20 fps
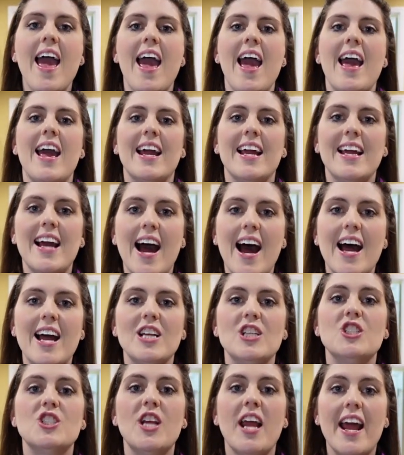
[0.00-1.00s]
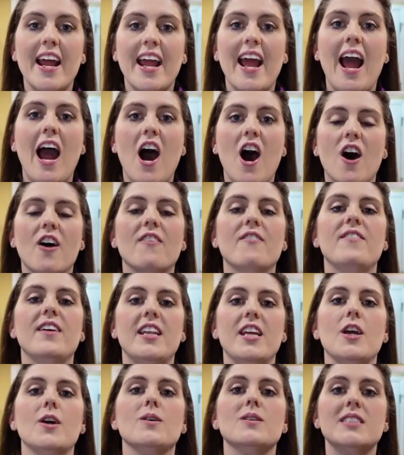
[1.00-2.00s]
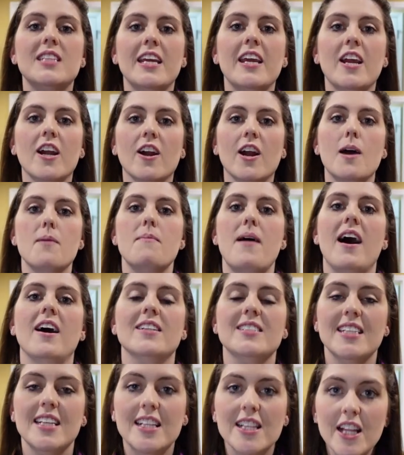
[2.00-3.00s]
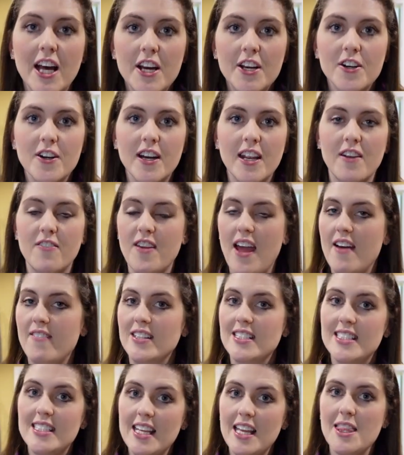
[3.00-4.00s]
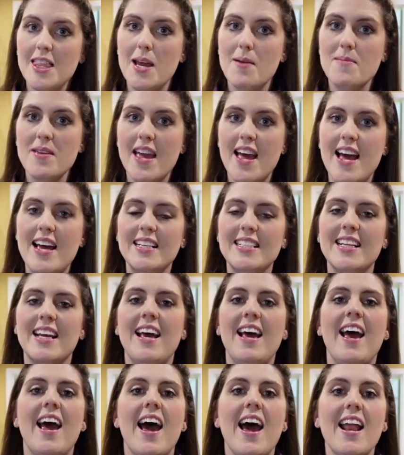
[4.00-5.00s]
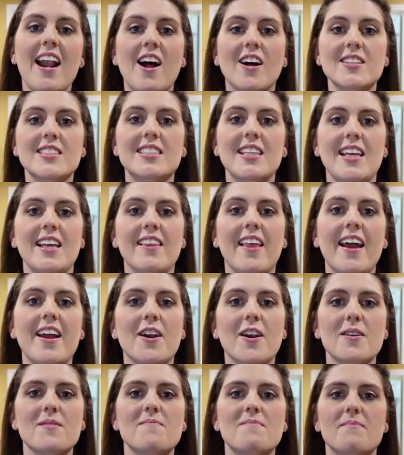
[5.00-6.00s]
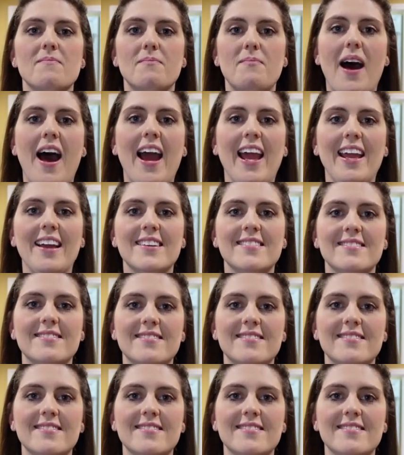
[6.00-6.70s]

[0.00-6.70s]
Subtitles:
And guys, check out videos here about decluttering if you haven't seen them yet, and I'll see you later. Bye.